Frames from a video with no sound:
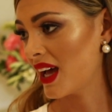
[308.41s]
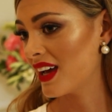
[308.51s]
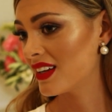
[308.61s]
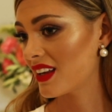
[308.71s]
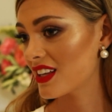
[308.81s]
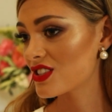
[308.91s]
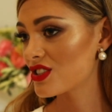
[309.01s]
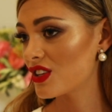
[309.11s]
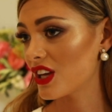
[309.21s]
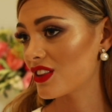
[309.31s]
and
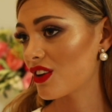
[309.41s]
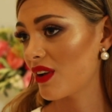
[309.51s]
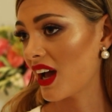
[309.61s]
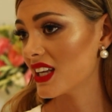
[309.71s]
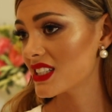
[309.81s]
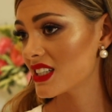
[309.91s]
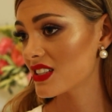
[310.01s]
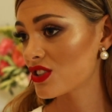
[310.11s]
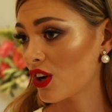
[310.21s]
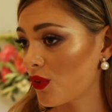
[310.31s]
it's it, the reality
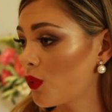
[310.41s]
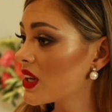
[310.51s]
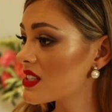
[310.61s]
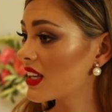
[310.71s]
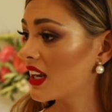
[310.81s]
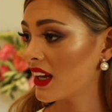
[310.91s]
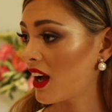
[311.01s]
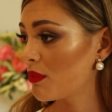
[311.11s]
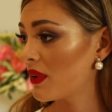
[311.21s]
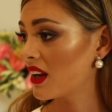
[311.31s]
is not always getting
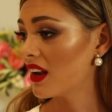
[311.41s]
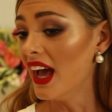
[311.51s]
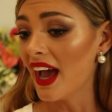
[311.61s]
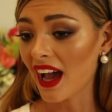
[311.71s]
up and